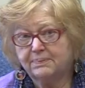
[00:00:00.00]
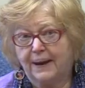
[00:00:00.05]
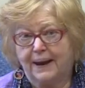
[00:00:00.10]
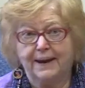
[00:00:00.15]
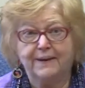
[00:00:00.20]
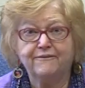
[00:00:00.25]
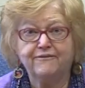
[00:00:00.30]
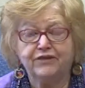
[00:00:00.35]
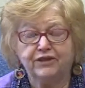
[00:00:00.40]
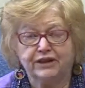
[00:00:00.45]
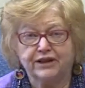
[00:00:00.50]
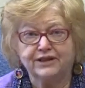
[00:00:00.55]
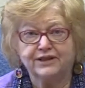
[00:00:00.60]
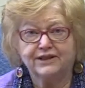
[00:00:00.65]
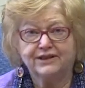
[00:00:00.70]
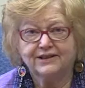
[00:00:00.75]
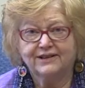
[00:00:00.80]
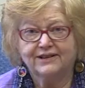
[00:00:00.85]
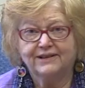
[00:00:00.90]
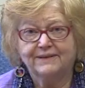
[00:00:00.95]

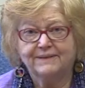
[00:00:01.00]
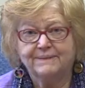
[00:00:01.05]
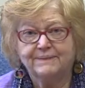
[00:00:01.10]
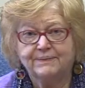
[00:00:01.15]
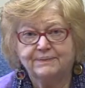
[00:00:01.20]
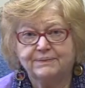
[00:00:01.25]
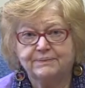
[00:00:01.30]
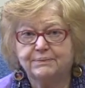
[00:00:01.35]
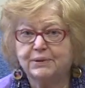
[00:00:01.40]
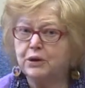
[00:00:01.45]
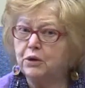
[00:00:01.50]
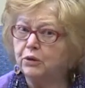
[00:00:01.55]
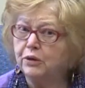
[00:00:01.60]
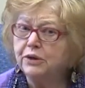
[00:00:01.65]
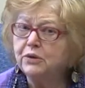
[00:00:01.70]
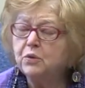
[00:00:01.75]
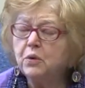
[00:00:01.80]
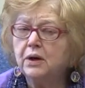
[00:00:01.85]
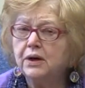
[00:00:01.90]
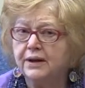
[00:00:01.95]
pamphlet, but
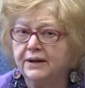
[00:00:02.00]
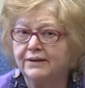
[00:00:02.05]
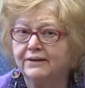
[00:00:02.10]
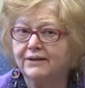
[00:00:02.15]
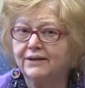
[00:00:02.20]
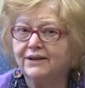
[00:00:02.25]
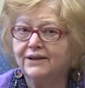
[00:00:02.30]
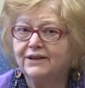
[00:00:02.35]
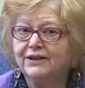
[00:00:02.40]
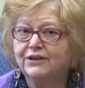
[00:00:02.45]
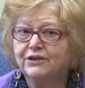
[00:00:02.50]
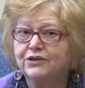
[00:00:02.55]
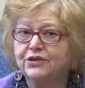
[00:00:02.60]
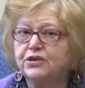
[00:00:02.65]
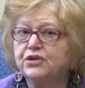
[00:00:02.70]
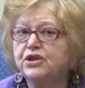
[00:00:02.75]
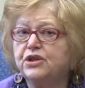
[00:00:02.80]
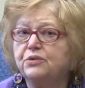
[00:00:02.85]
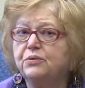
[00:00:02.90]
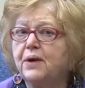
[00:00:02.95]
only one,
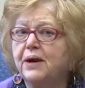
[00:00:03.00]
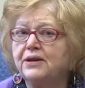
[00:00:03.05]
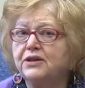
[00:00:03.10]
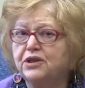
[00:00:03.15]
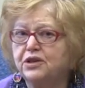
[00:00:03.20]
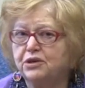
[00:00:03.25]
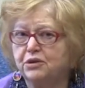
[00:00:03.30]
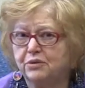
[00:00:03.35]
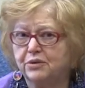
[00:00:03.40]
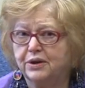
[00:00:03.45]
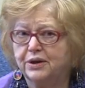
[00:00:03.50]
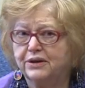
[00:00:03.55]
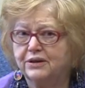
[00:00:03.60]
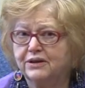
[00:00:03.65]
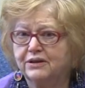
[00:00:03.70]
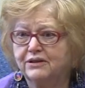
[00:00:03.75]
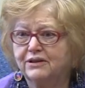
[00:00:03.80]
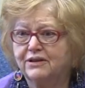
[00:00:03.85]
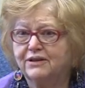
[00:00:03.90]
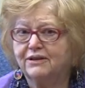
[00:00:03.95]
so she read to
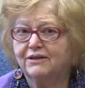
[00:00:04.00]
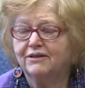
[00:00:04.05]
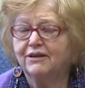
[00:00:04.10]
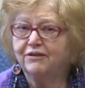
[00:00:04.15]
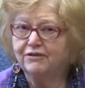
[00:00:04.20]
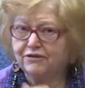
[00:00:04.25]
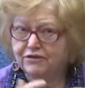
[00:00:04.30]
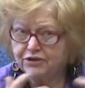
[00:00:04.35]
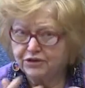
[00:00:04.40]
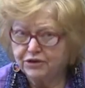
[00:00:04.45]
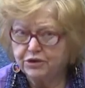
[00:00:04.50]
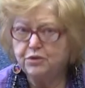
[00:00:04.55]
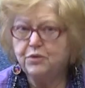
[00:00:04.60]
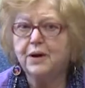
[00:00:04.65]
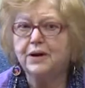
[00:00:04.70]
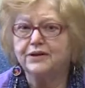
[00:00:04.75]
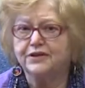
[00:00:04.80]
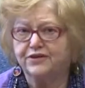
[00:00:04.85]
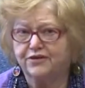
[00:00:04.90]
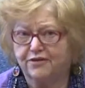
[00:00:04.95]
it,
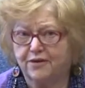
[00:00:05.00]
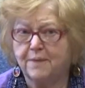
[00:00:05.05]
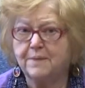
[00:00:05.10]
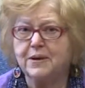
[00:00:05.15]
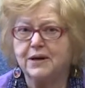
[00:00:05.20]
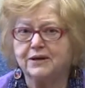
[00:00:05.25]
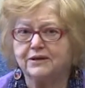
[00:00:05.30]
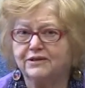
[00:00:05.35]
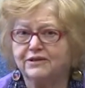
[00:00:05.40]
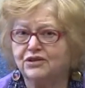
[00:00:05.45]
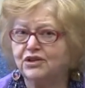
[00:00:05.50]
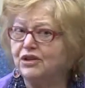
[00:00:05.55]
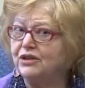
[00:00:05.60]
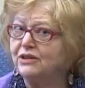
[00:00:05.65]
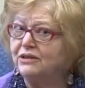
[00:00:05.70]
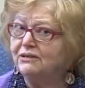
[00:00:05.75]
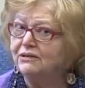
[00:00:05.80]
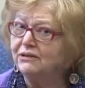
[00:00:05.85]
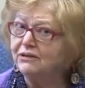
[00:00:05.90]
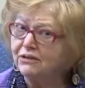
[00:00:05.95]
to us from it.
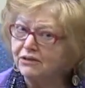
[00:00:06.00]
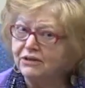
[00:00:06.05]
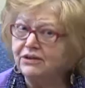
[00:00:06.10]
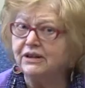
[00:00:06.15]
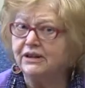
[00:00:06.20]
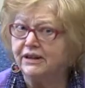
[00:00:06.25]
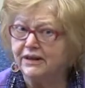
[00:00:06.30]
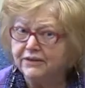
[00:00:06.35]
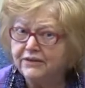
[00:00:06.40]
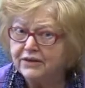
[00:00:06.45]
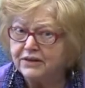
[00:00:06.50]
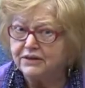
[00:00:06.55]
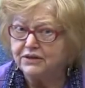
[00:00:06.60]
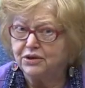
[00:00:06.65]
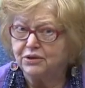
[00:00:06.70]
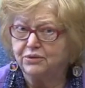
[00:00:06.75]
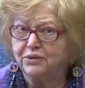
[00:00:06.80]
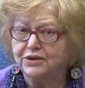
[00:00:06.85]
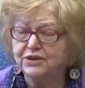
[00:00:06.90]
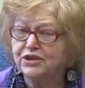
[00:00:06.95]
She couldn't give it
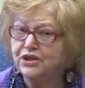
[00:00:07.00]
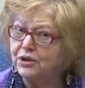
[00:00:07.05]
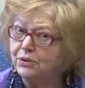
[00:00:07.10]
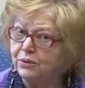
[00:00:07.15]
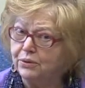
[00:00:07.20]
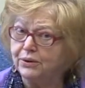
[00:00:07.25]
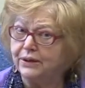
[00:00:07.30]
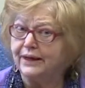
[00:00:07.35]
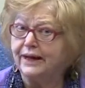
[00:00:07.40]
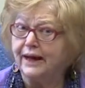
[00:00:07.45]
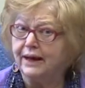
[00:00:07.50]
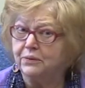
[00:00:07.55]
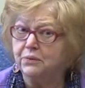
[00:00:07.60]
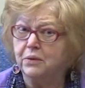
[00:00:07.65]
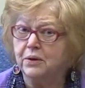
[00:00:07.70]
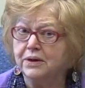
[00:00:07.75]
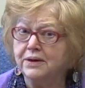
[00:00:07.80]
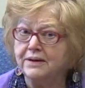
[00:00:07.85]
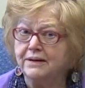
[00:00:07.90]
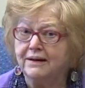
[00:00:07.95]
to us, she only had
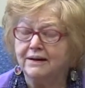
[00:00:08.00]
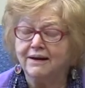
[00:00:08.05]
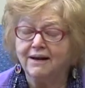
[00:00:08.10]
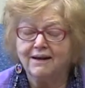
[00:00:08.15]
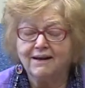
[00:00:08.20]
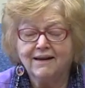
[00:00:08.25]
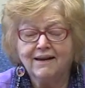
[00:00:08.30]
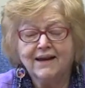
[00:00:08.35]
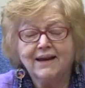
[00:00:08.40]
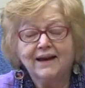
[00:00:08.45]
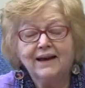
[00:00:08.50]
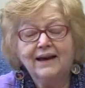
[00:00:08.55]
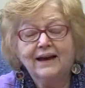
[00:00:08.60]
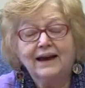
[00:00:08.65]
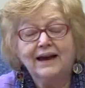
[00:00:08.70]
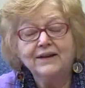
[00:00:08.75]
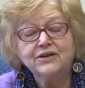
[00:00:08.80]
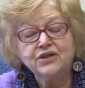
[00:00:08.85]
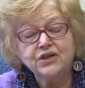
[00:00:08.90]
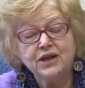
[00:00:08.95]
one.
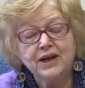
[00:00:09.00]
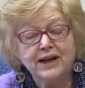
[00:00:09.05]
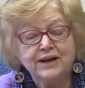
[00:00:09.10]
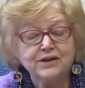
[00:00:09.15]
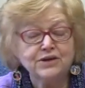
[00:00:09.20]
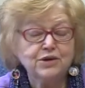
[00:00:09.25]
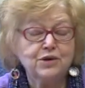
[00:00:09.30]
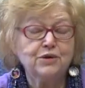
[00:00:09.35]
And she had a